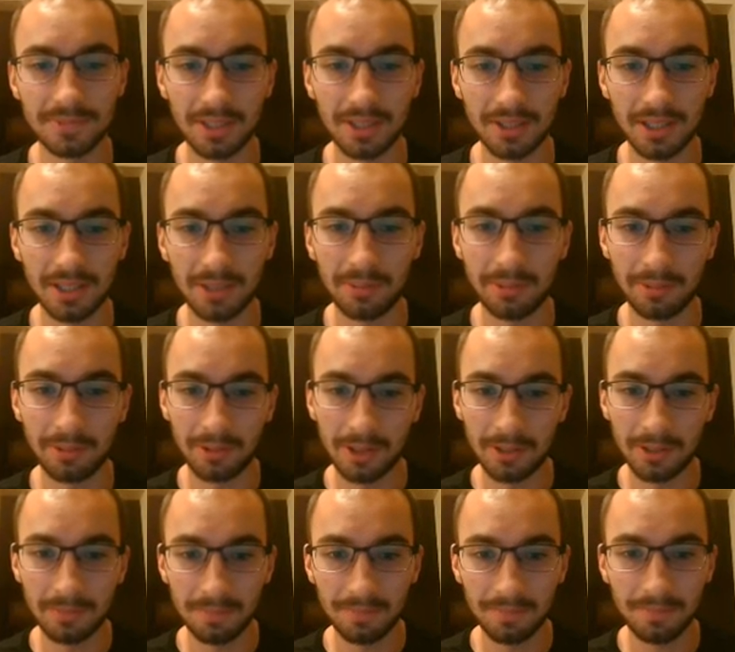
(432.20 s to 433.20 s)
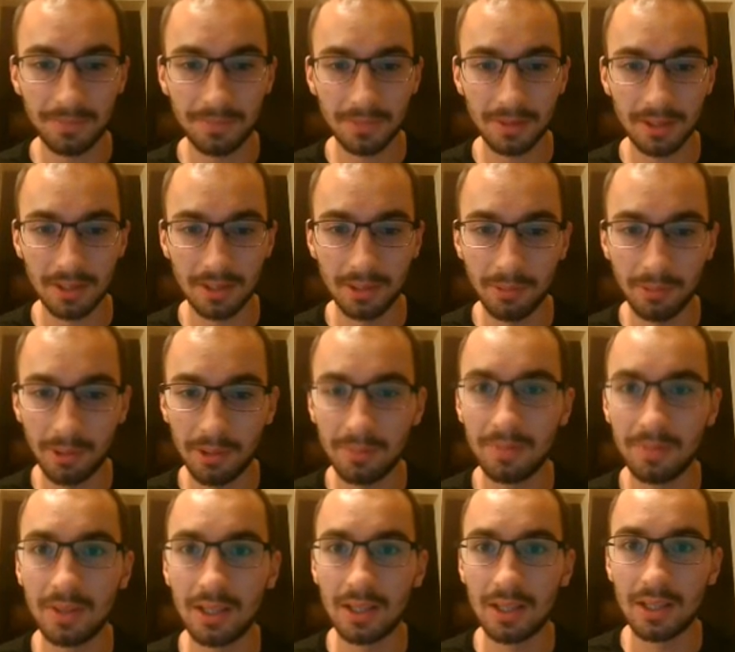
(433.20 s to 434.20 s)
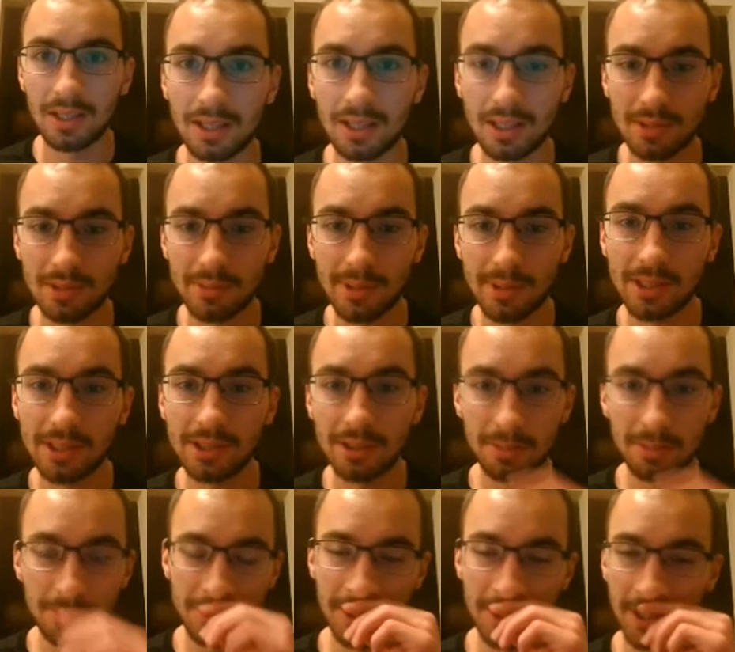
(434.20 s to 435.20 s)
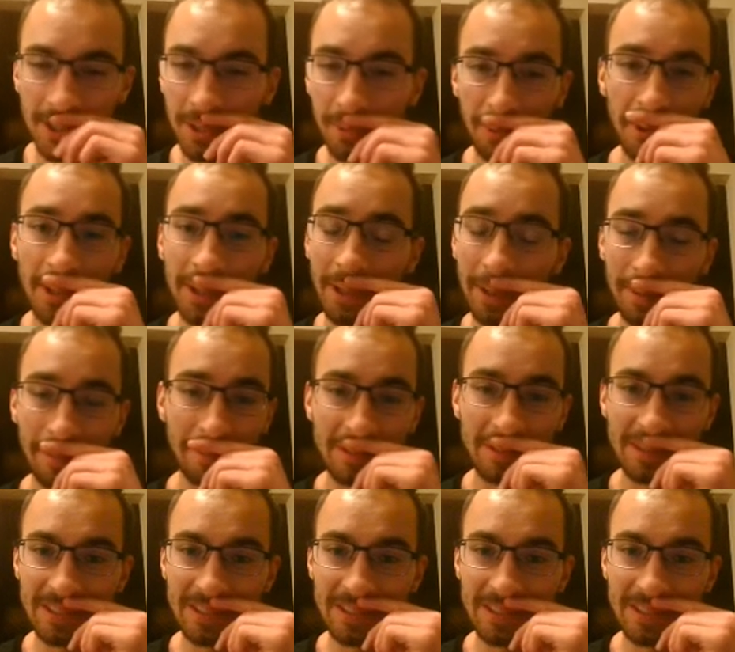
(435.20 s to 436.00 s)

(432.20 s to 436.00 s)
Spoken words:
Got that one wrong. Oh well, that's why you double check your work.